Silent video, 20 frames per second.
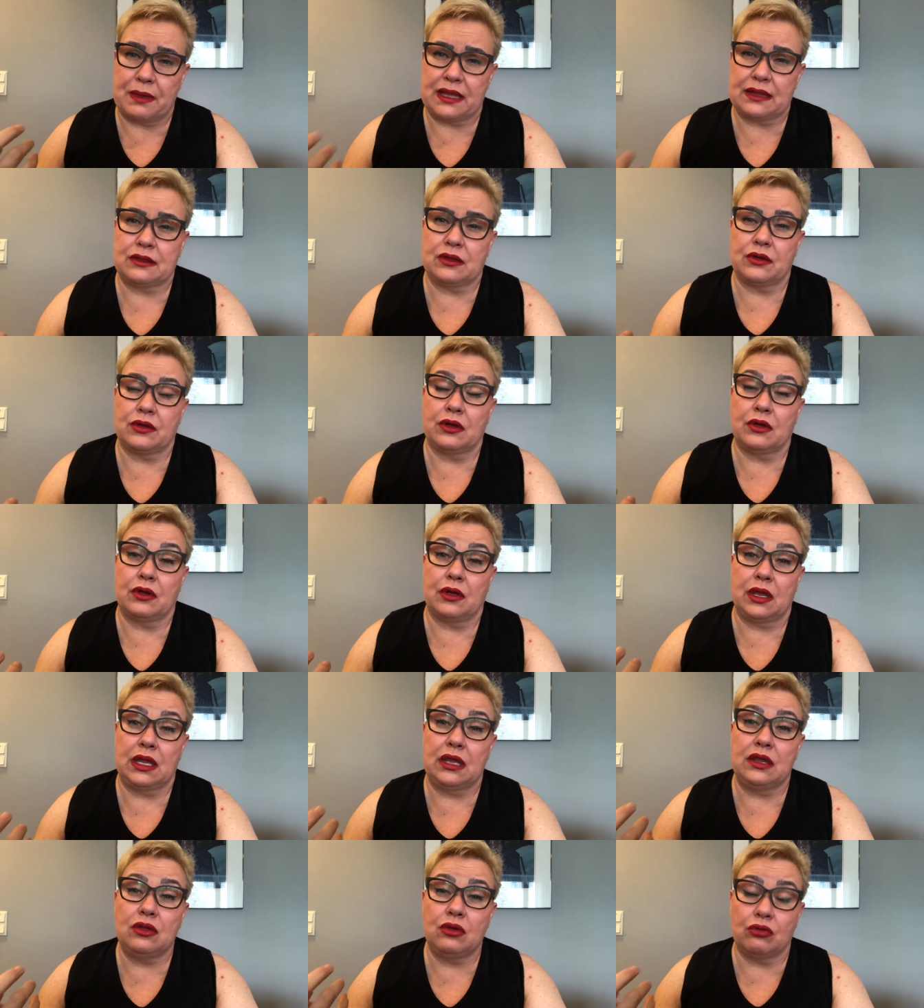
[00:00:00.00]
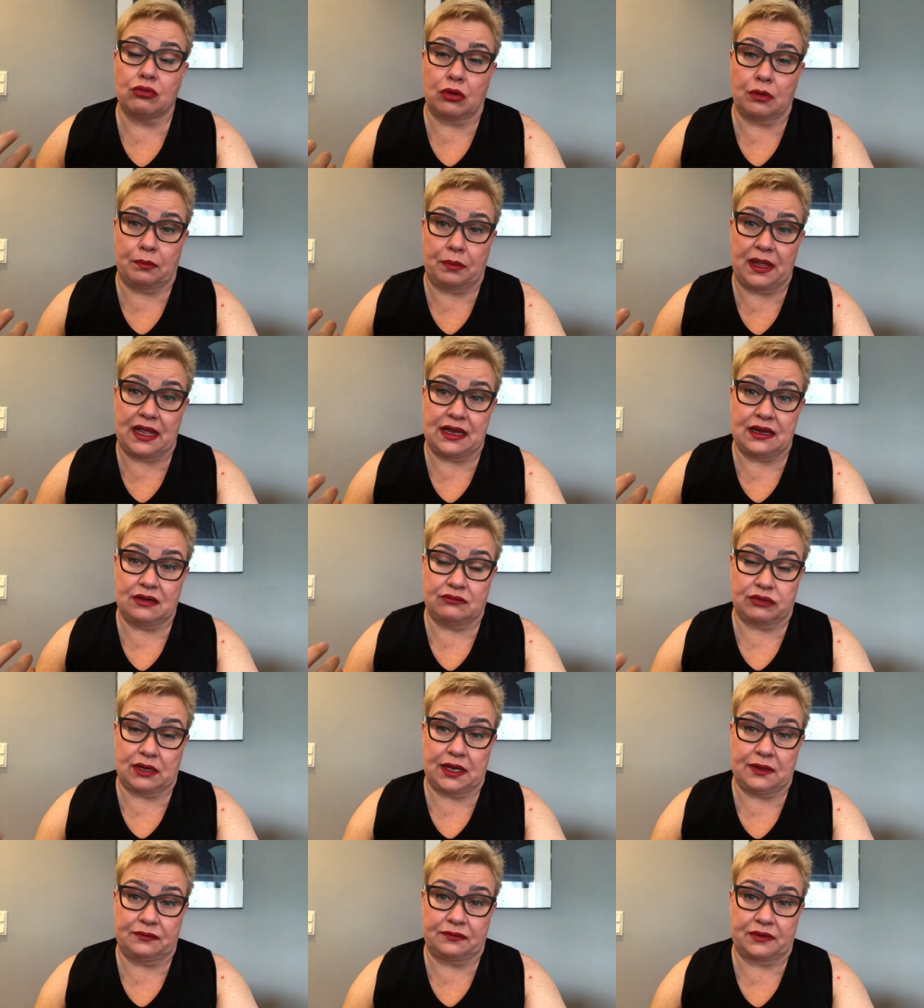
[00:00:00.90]
better European
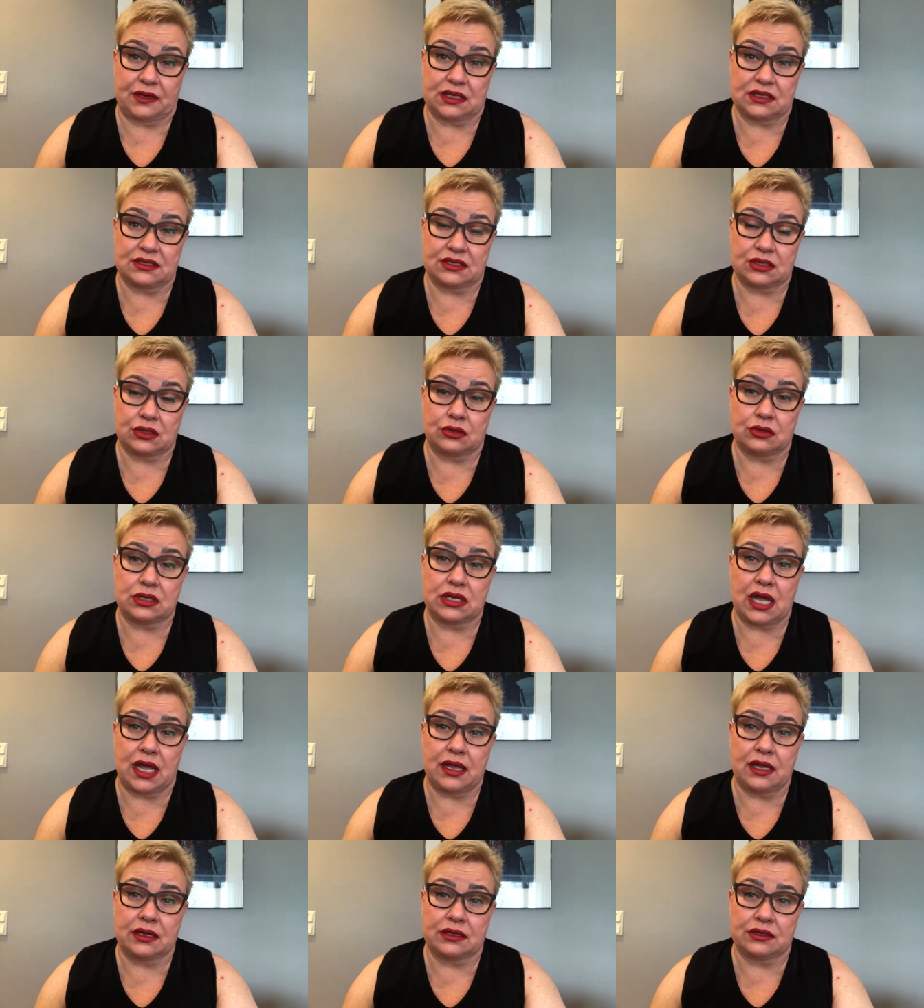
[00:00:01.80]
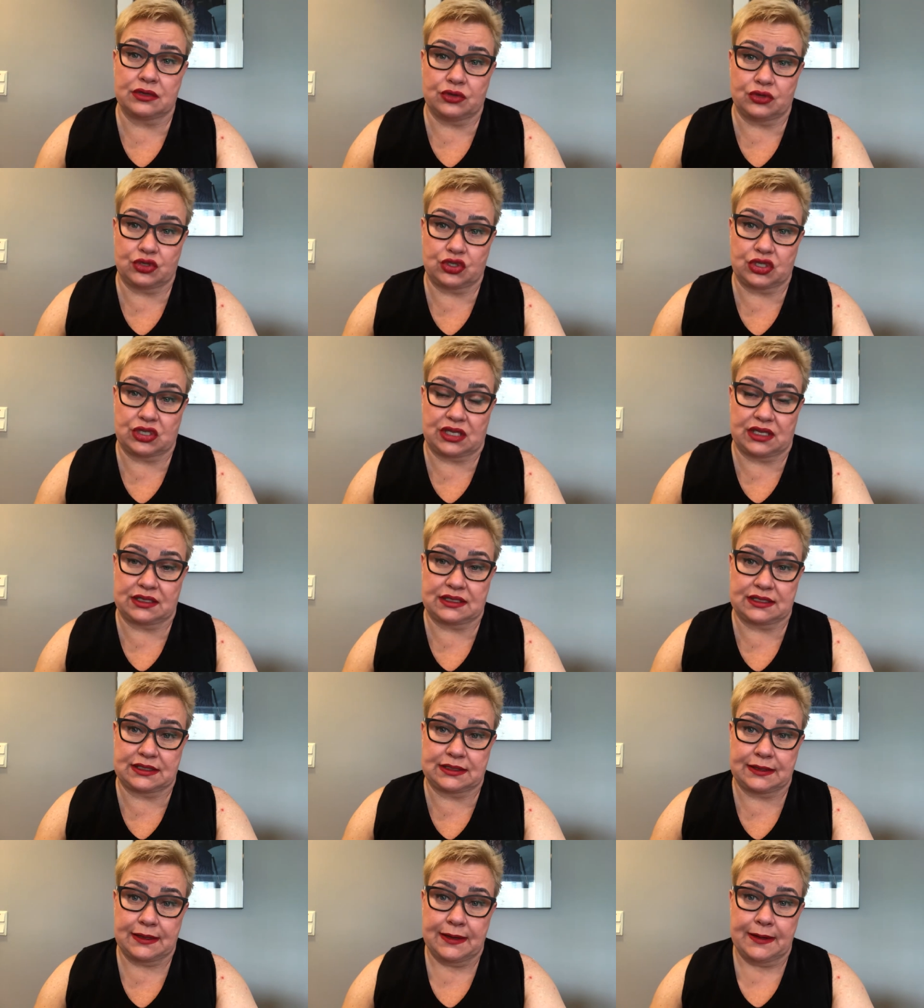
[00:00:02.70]
reference on
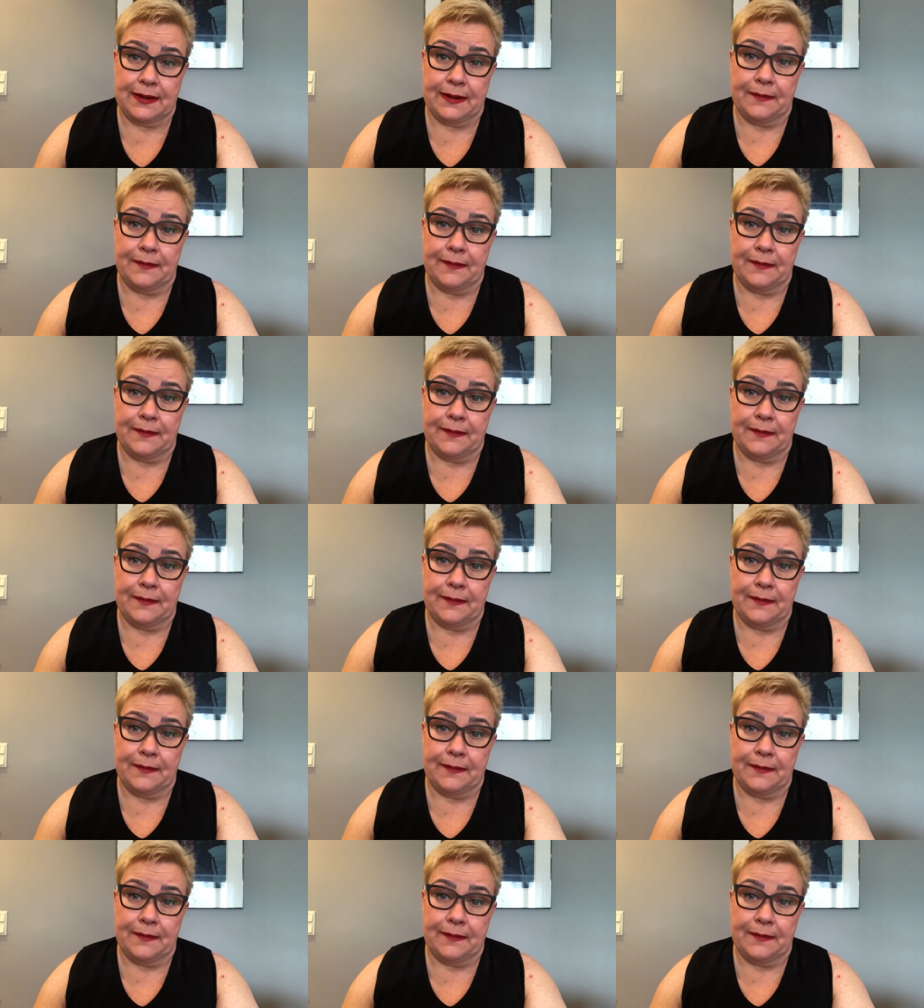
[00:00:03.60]
diagnostics